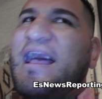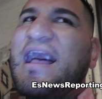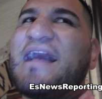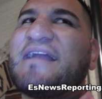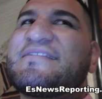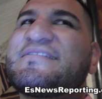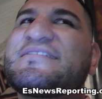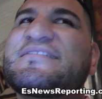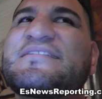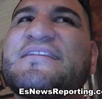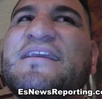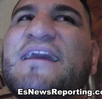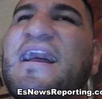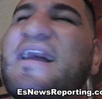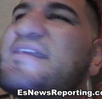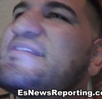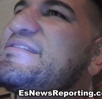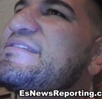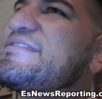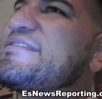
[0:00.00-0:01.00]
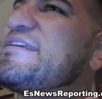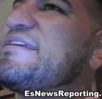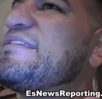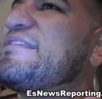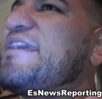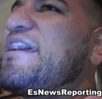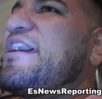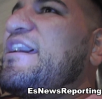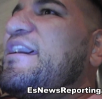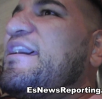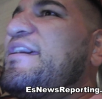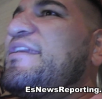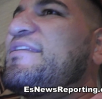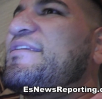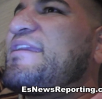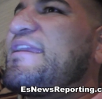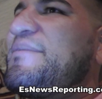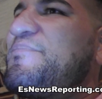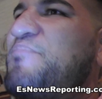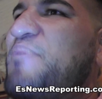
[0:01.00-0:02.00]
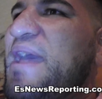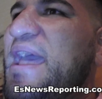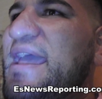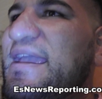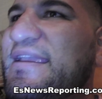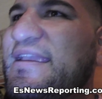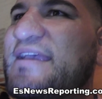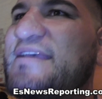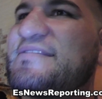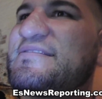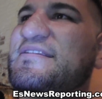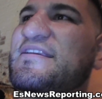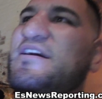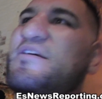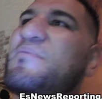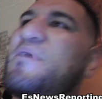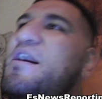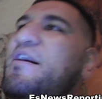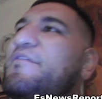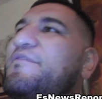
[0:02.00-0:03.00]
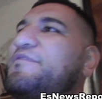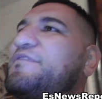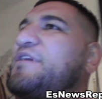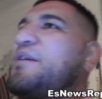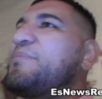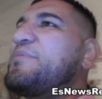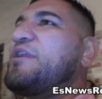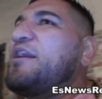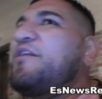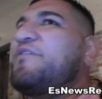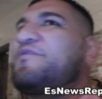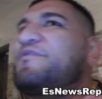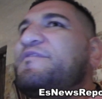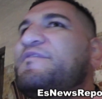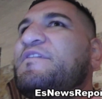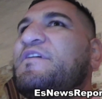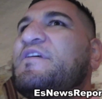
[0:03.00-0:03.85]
I just think I just think that Pac has come off coming off